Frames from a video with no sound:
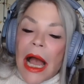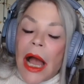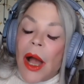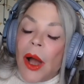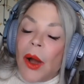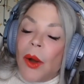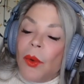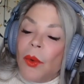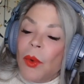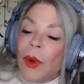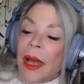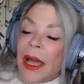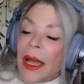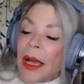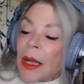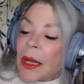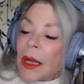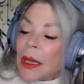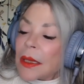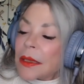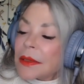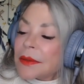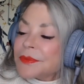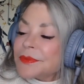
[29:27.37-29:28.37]

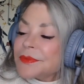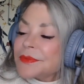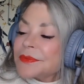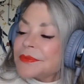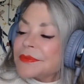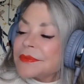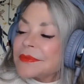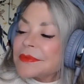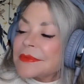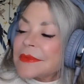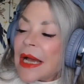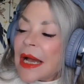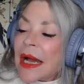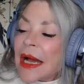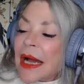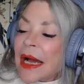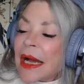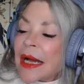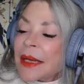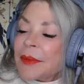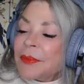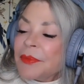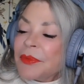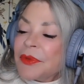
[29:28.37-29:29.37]
Well,
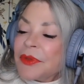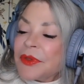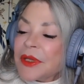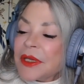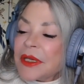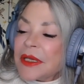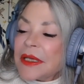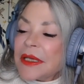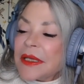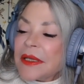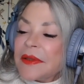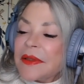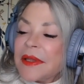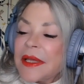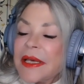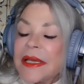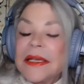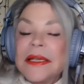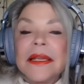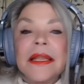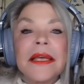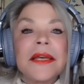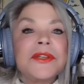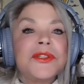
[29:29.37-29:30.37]
I'm thinking
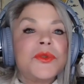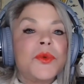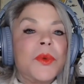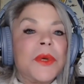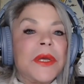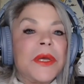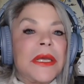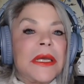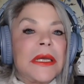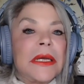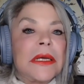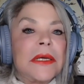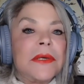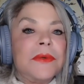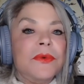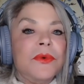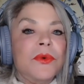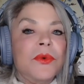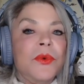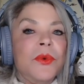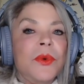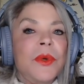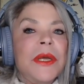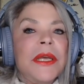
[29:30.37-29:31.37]
that next week
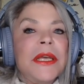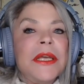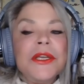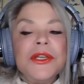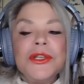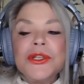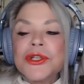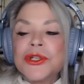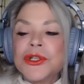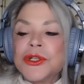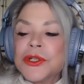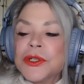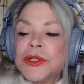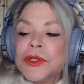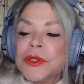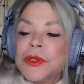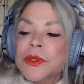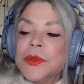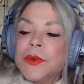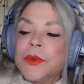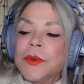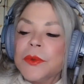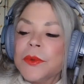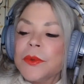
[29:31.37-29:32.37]
we
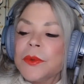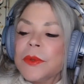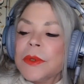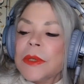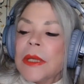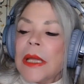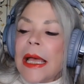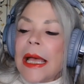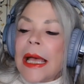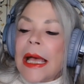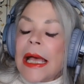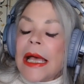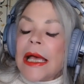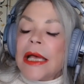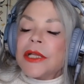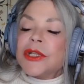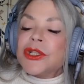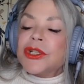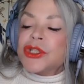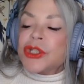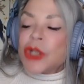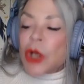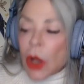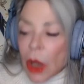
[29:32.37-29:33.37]
should
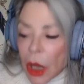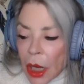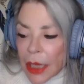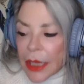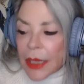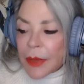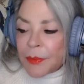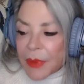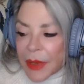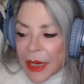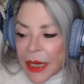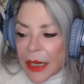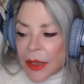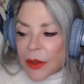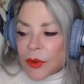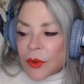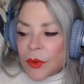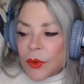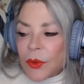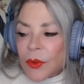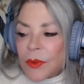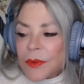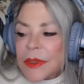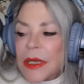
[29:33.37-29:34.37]
talk about
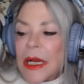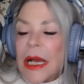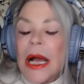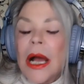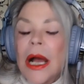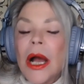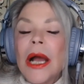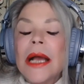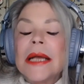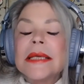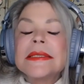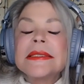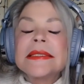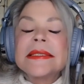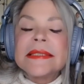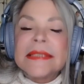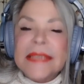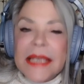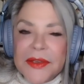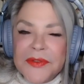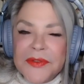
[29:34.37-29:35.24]
safe